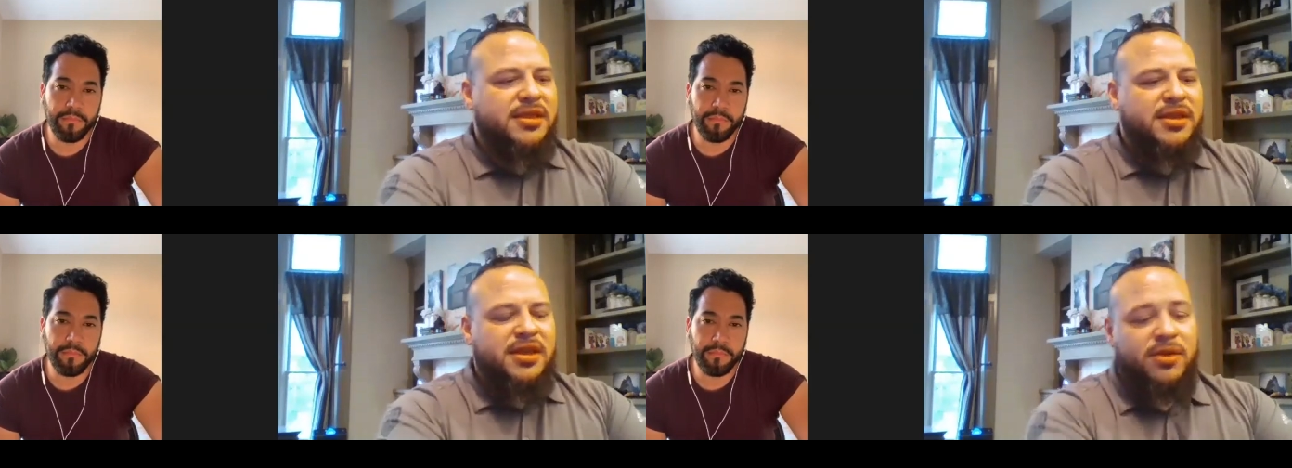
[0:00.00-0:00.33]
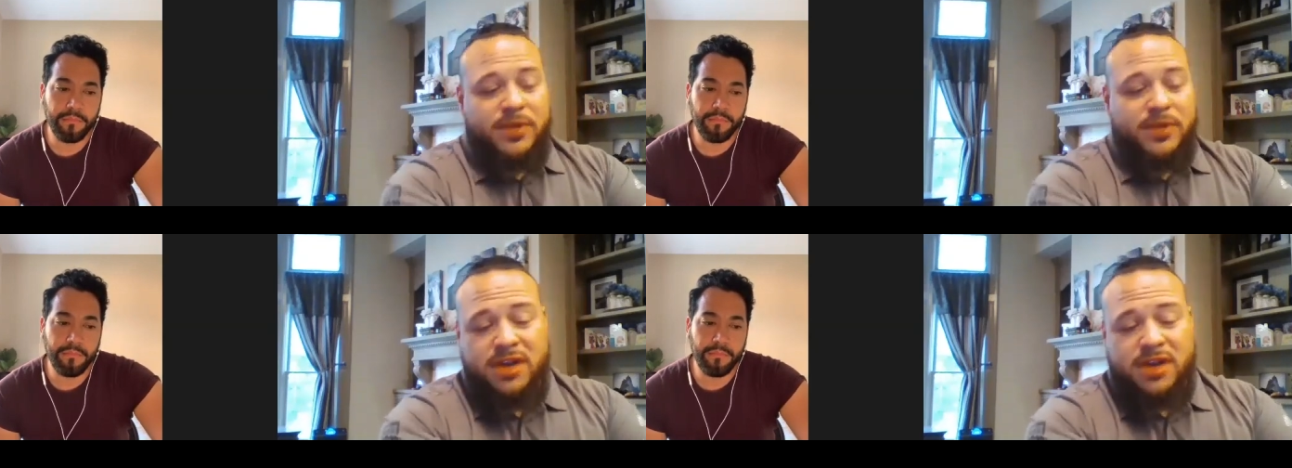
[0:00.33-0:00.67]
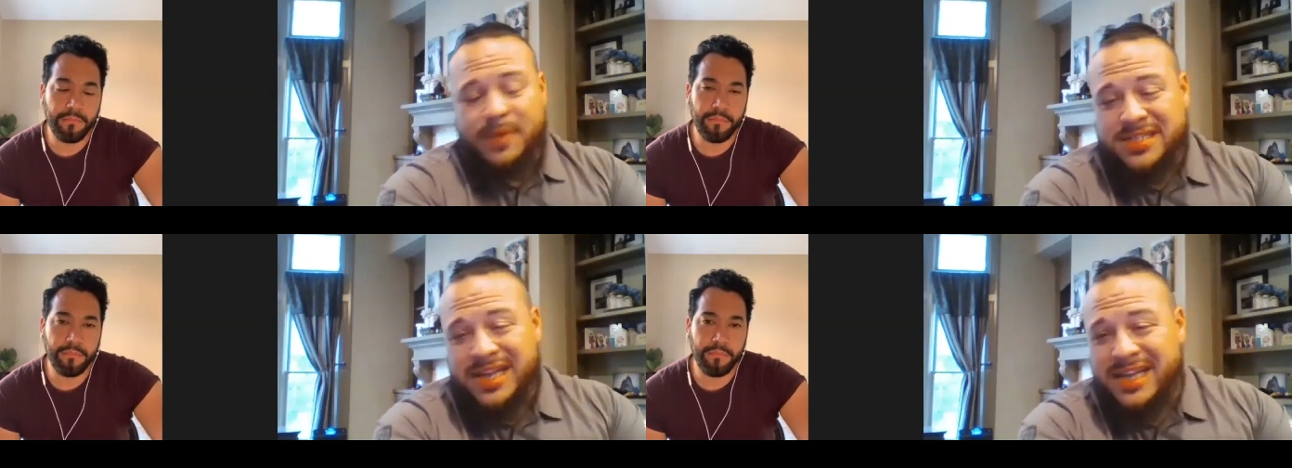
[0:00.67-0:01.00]
Speaker 1: you know, we talked
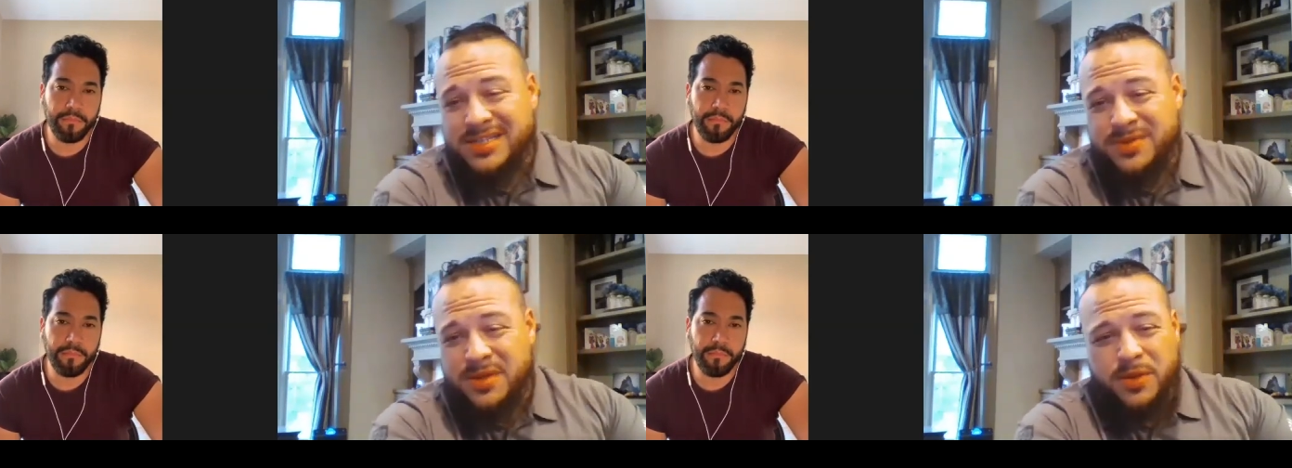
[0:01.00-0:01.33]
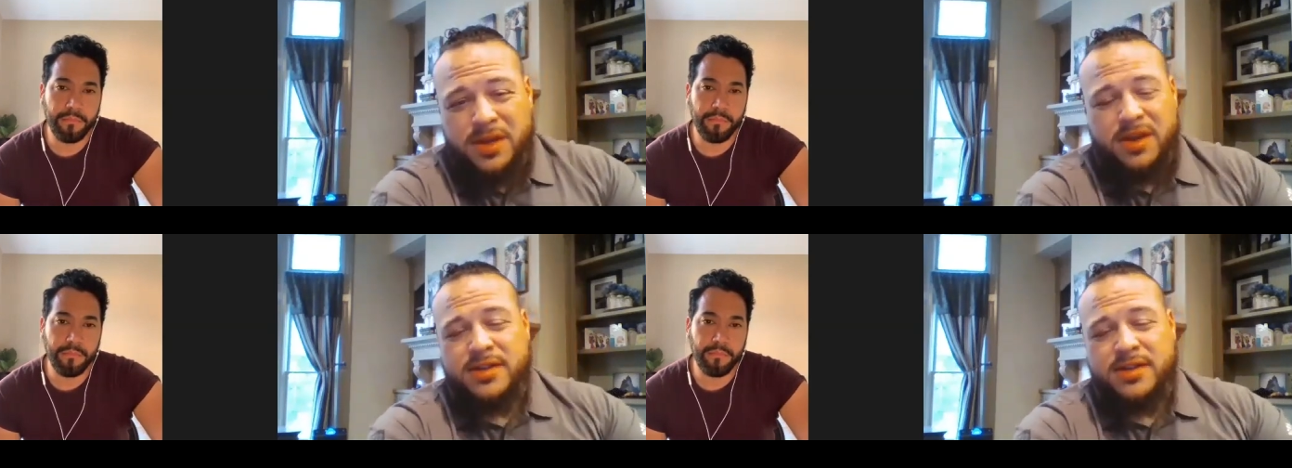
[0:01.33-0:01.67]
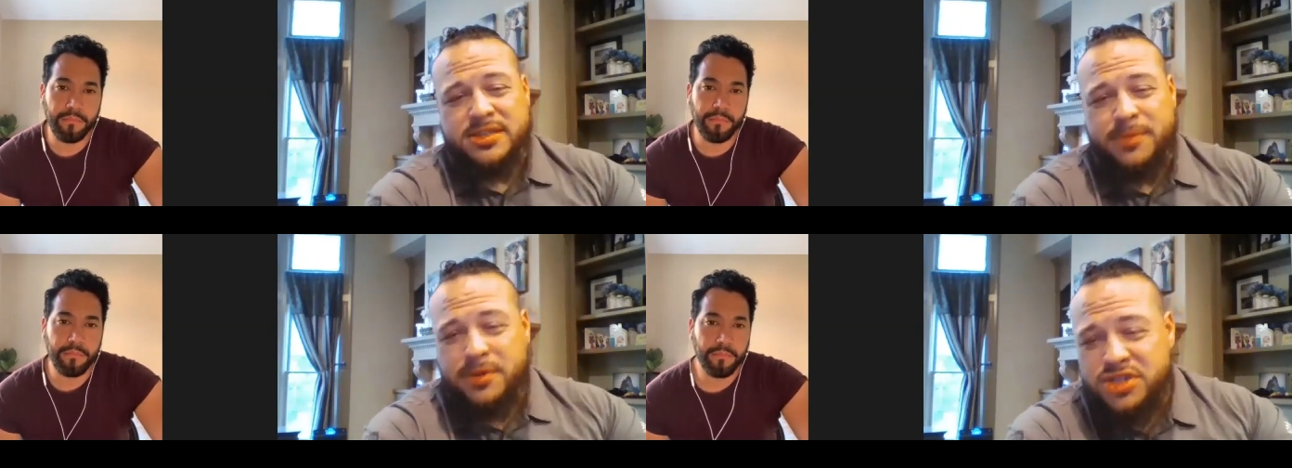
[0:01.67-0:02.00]
about this last week, the one that
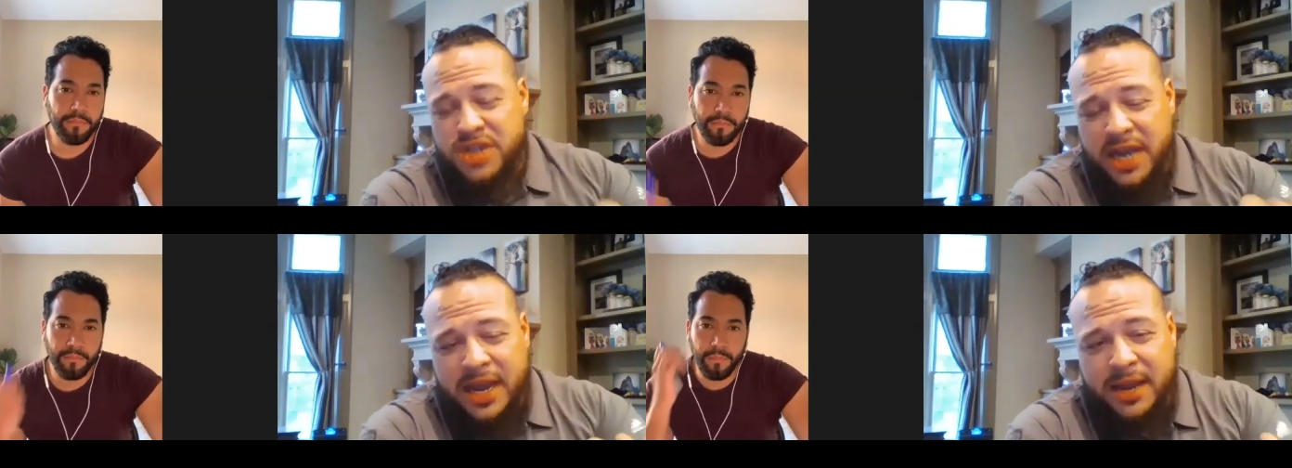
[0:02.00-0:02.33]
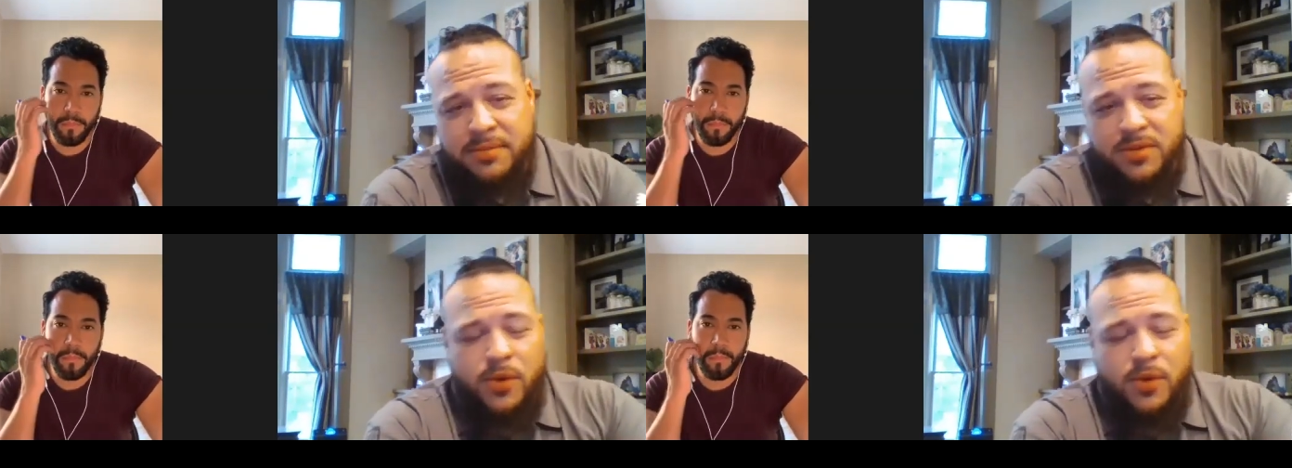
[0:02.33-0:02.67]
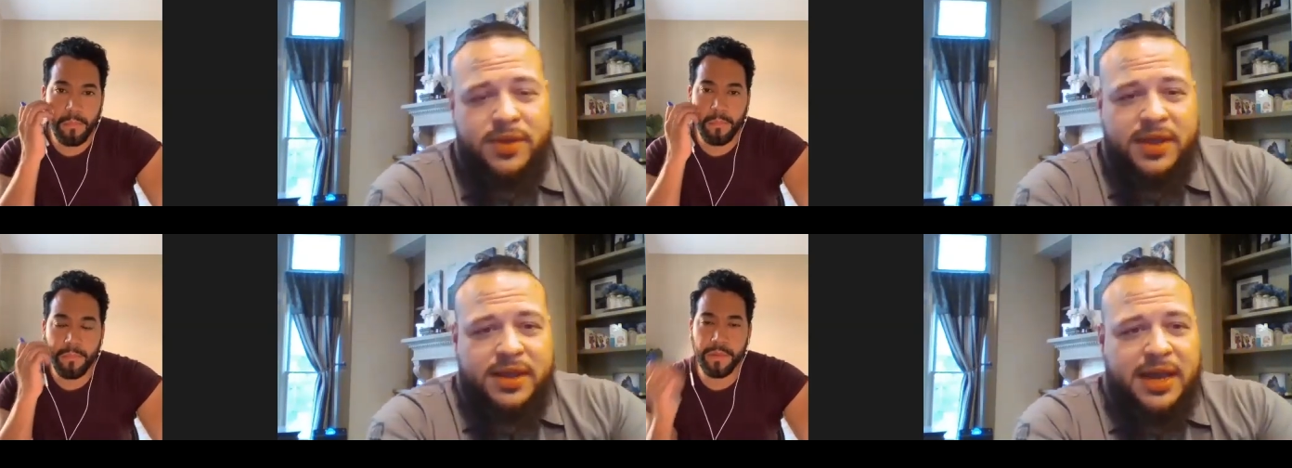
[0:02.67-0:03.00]
causes the most shame, the
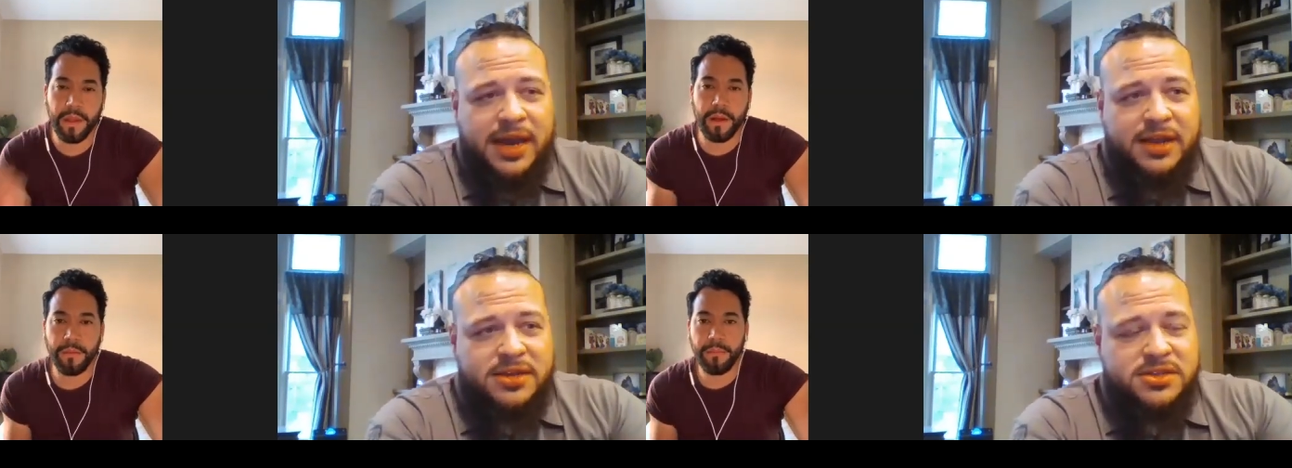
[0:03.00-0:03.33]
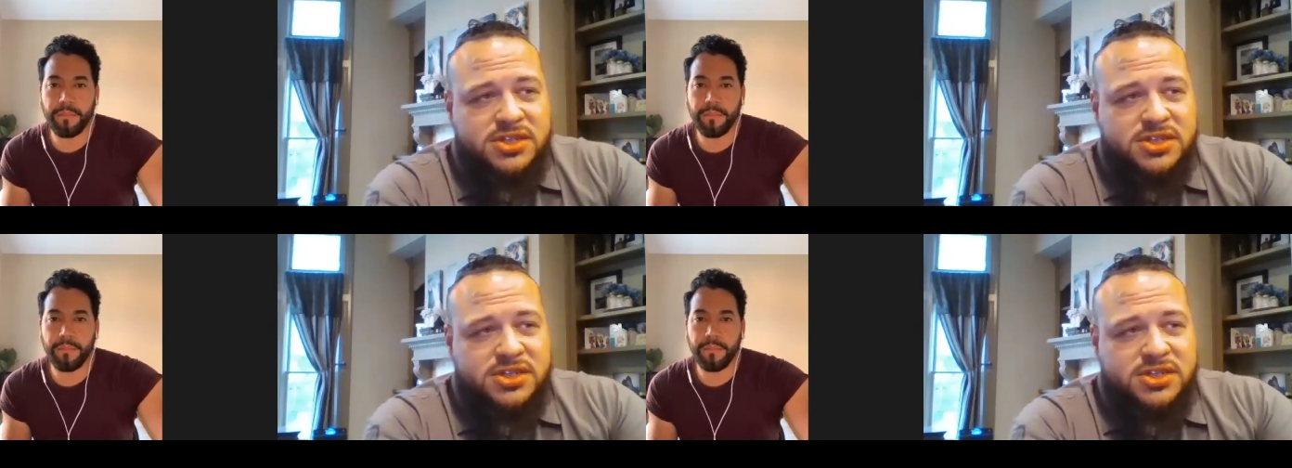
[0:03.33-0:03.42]
one that yeah.